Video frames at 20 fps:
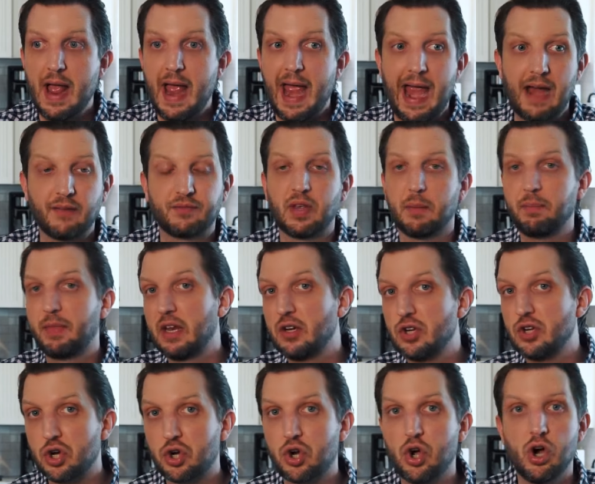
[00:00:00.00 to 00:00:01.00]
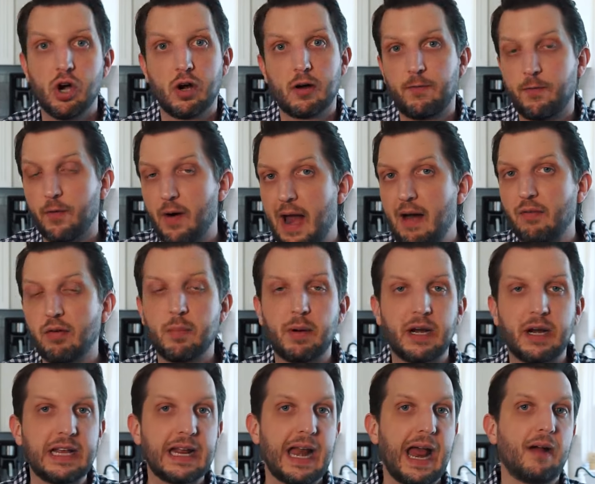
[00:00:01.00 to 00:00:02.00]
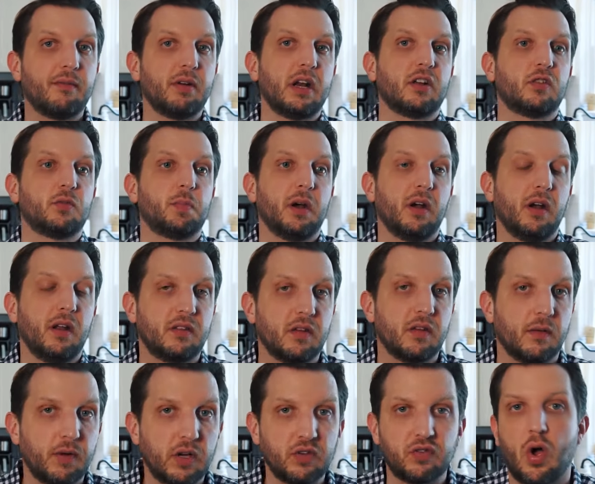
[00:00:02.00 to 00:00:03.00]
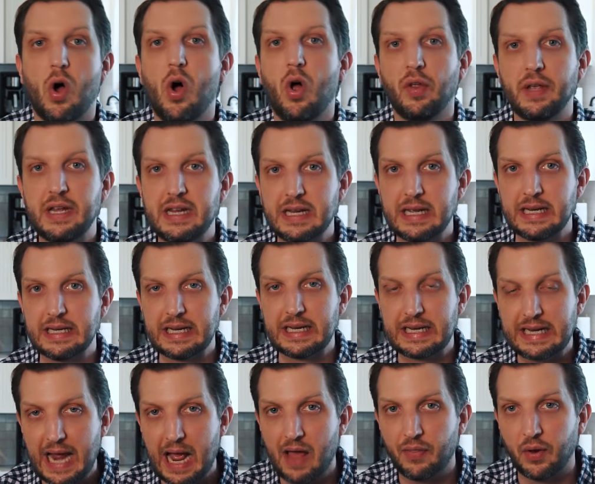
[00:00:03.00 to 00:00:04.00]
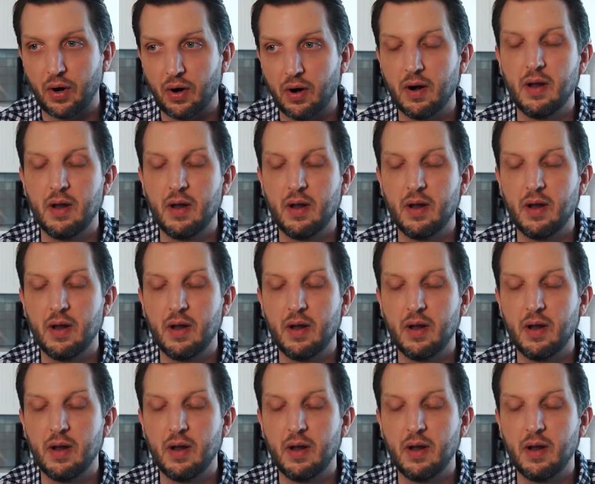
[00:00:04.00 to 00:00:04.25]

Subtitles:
have something to cook for everybody and have an experience of us all eating together.